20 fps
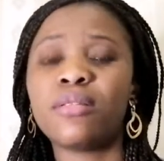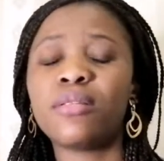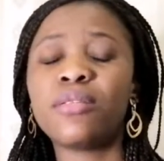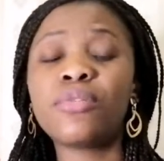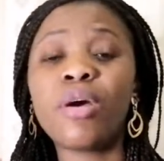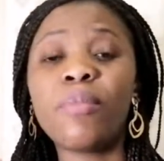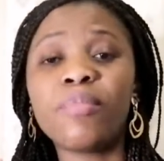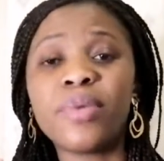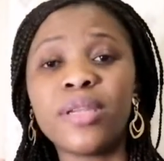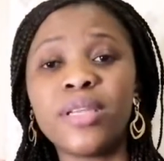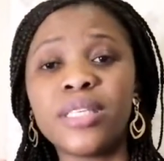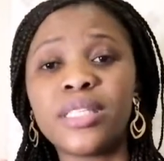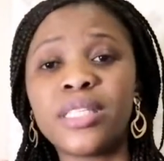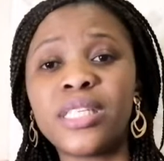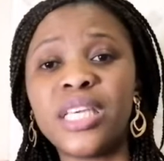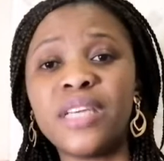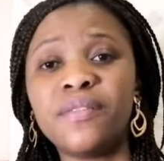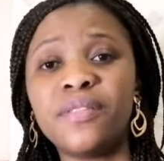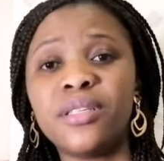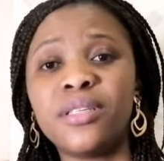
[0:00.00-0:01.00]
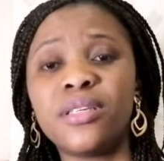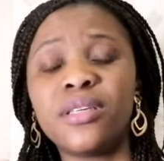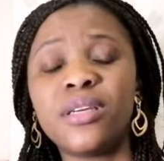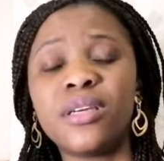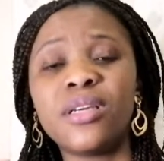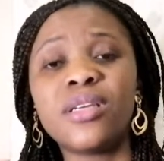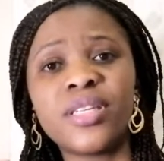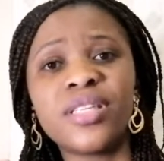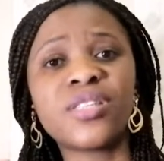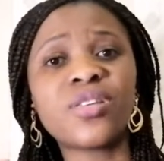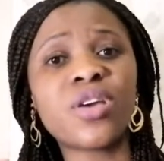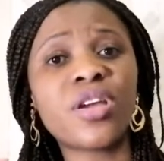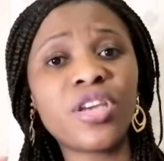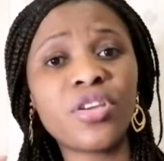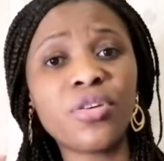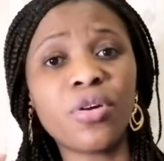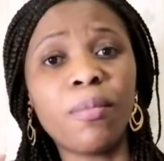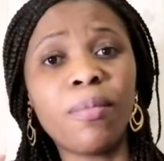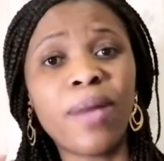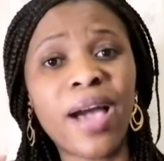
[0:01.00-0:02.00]
Don't be deceived. Study
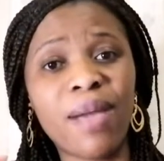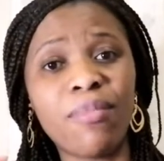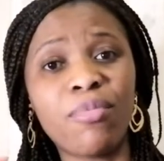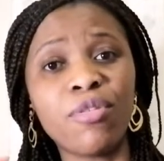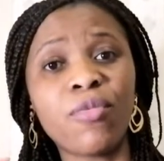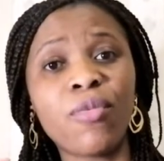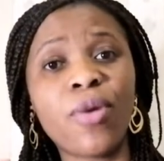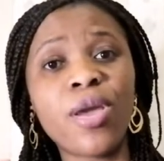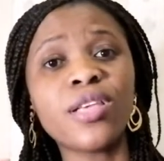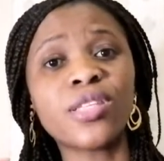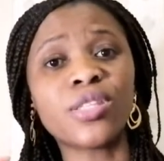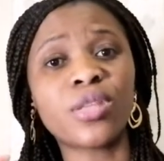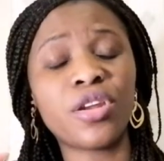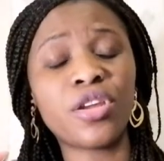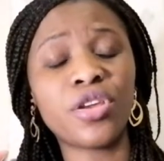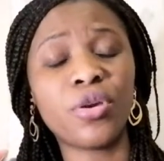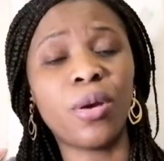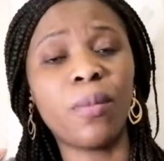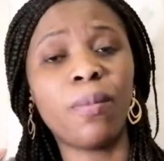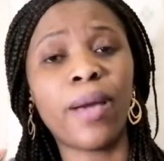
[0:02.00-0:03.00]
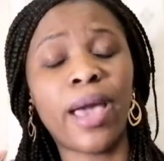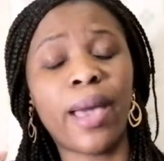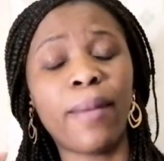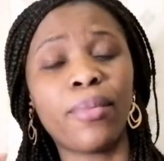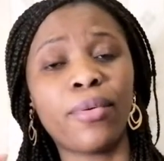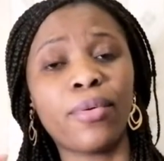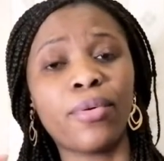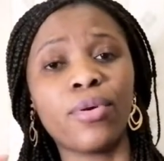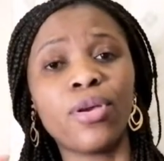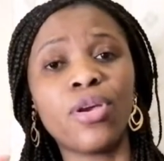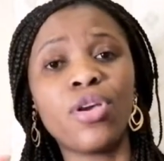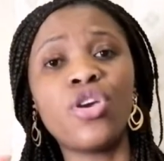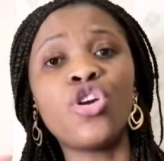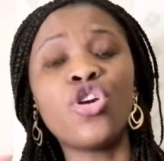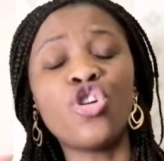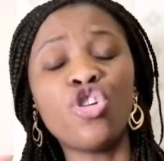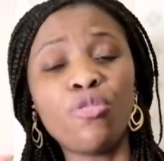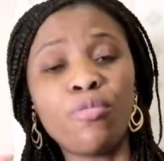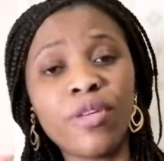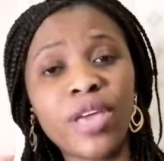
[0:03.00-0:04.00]
your Bible. When you study your Bible,
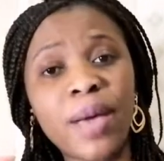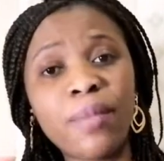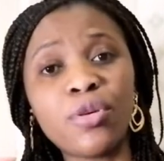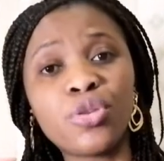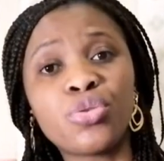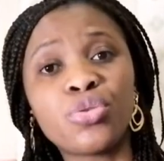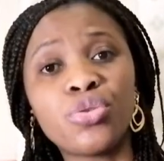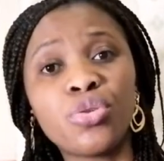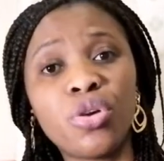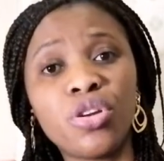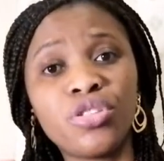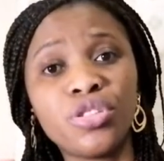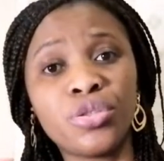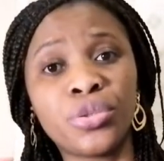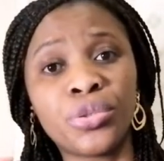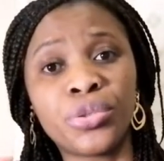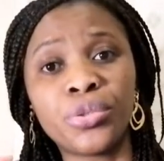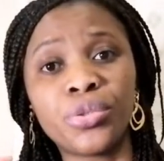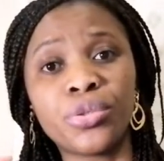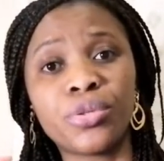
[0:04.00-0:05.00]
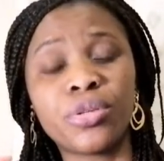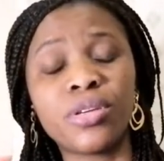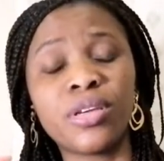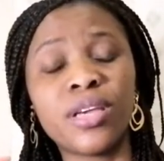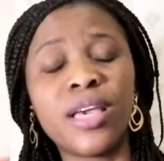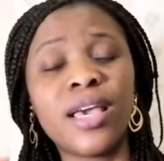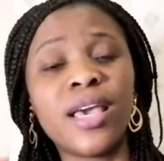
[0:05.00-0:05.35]
you'll be able to know the truth.